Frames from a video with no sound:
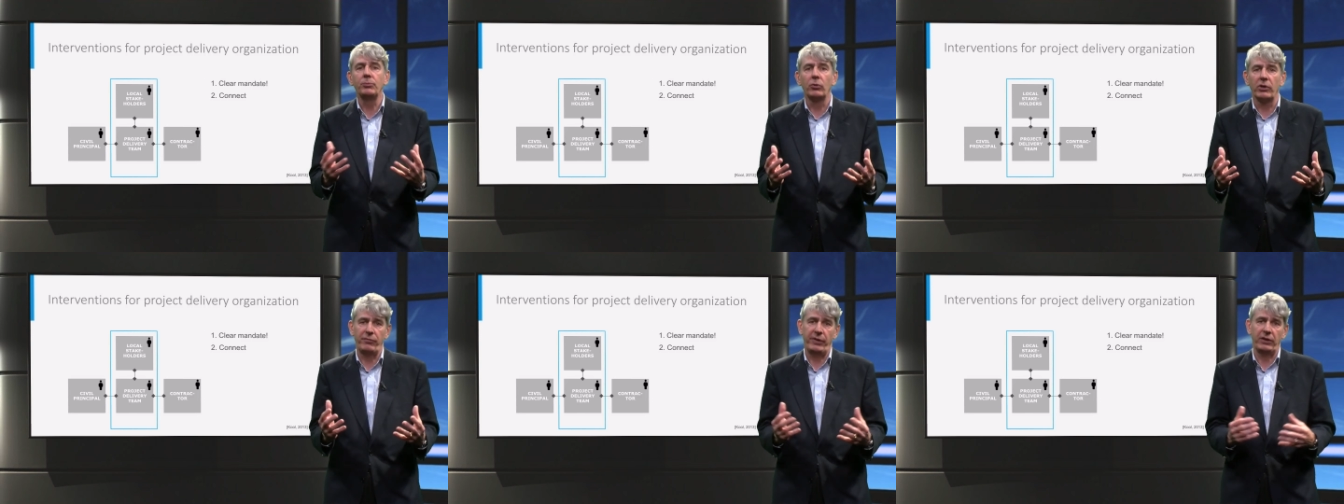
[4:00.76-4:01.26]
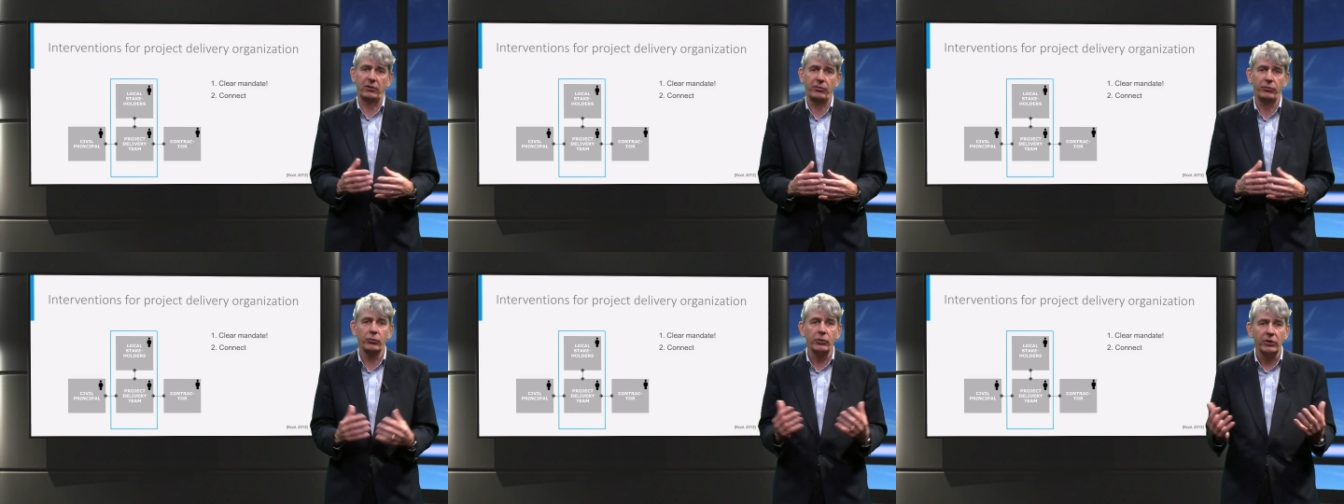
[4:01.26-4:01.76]
more
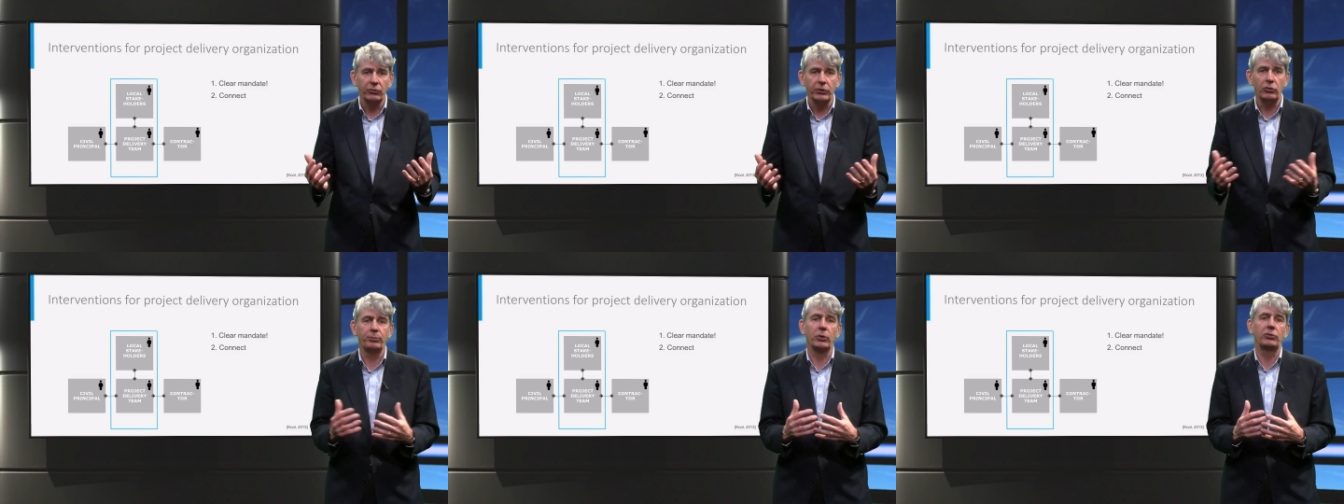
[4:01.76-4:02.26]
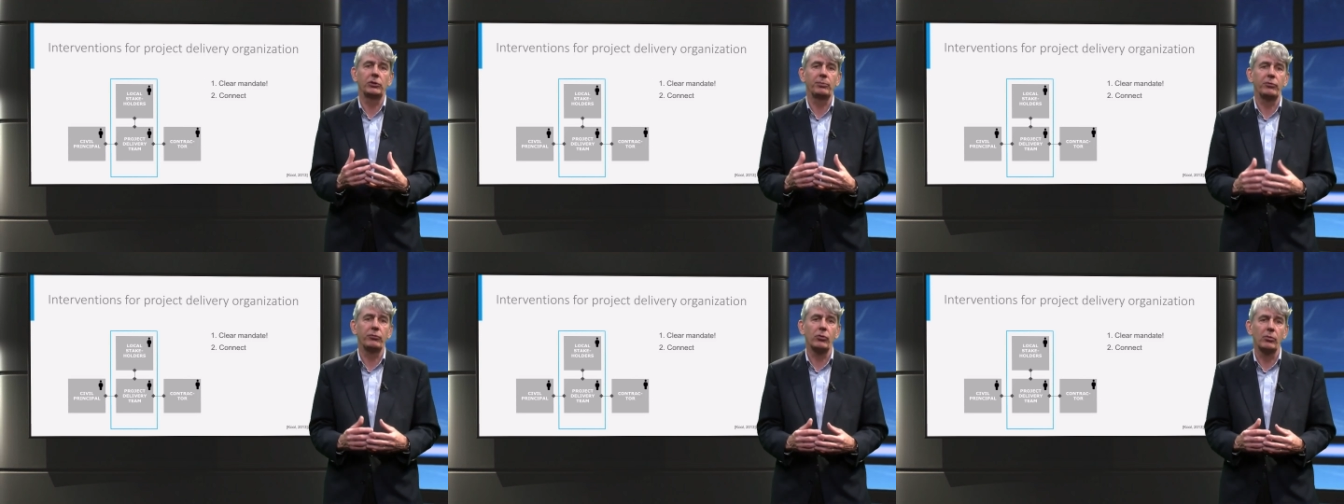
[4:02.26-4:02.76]
effective to increase project
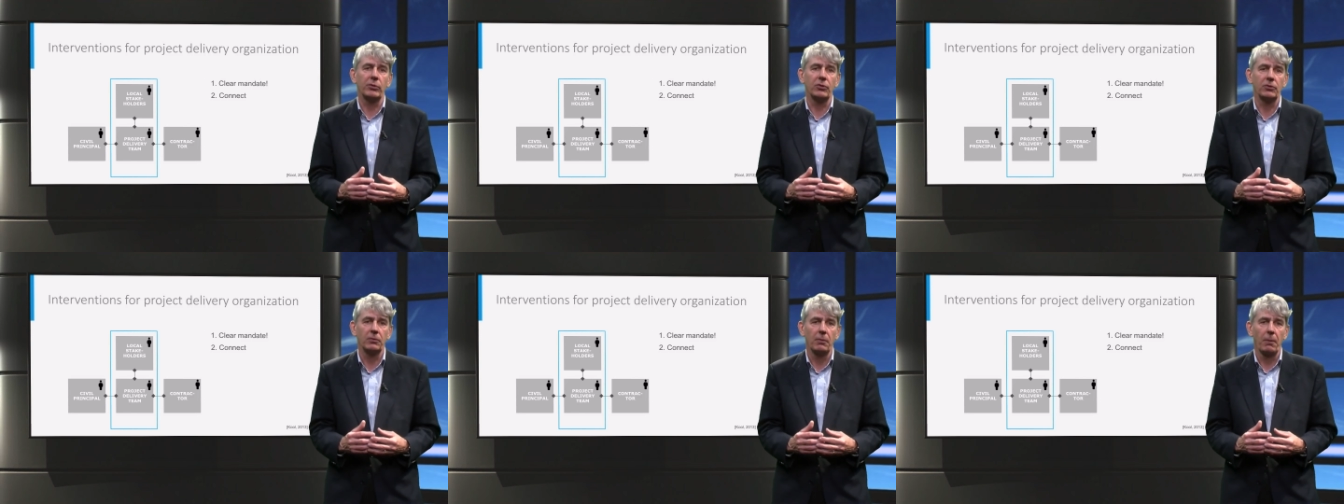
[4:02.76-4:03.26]
performance.